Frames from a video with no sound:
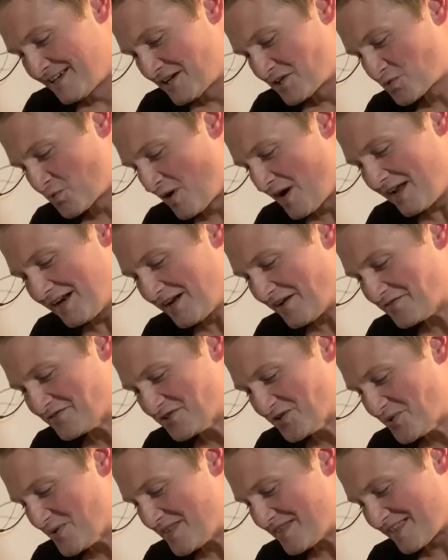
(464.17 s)
It's why I love
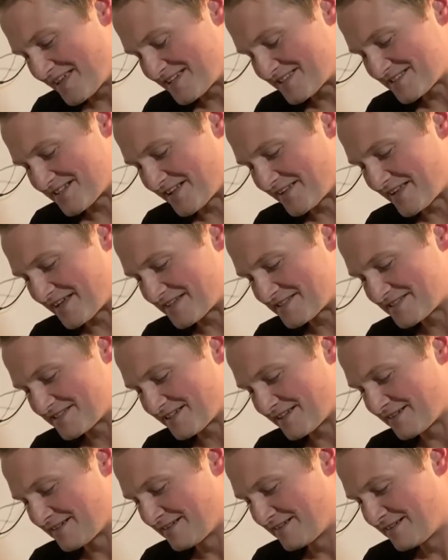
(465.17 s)
doing things like this.
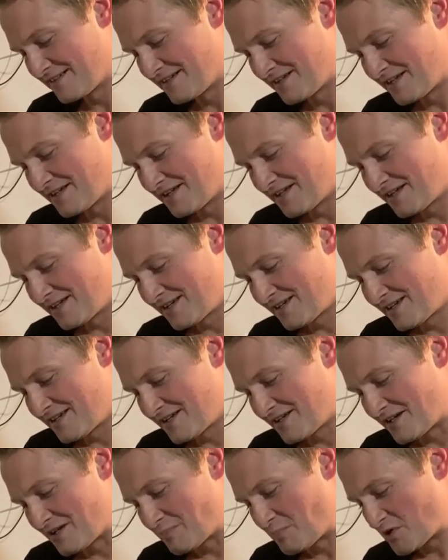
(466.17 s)
It
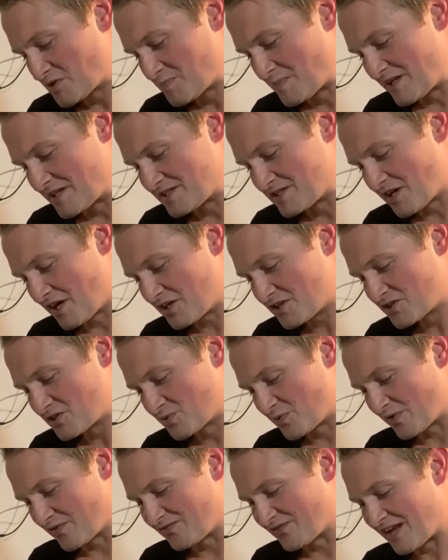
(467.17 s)
puts me in touch
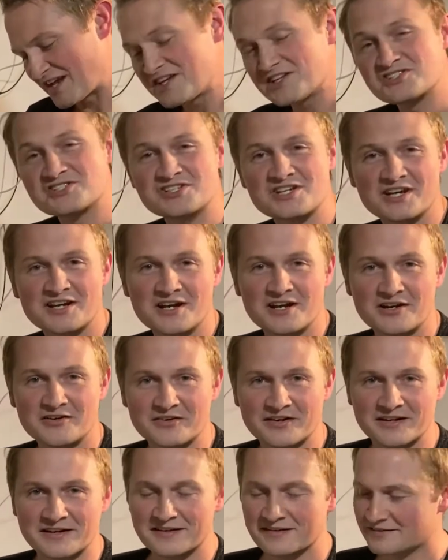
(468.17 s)
with nature,
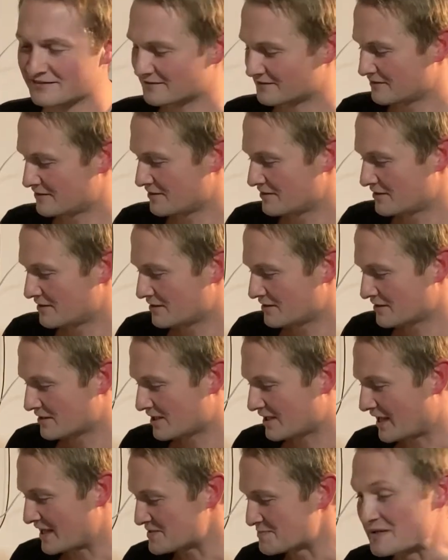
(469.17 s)
it
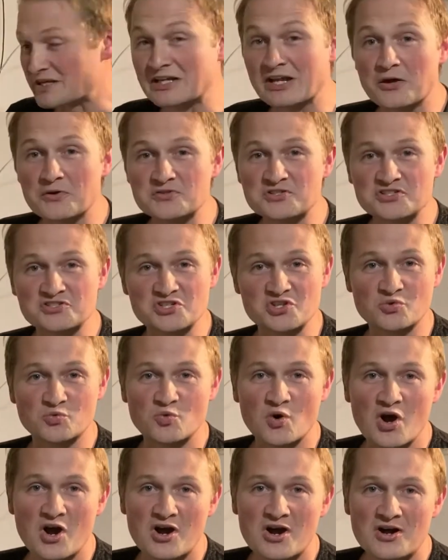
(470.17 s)
gets me closer to the
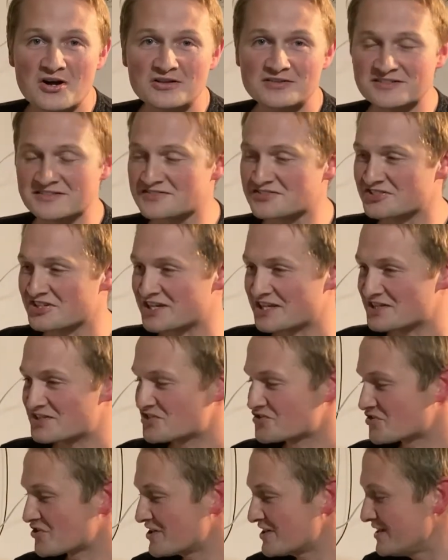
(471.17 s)
world and to
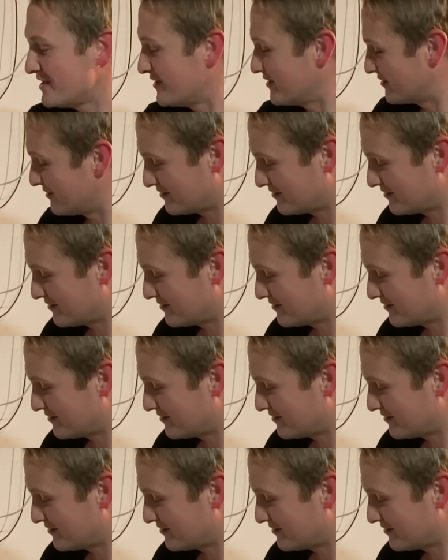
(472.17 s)
history.